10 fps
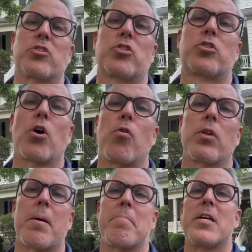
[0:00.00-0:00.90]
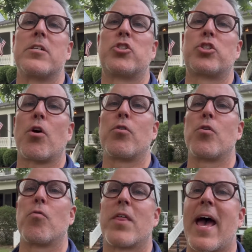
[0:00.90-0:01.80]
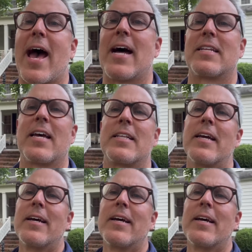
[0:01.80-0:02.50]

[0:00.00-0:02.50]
So let me show you that. And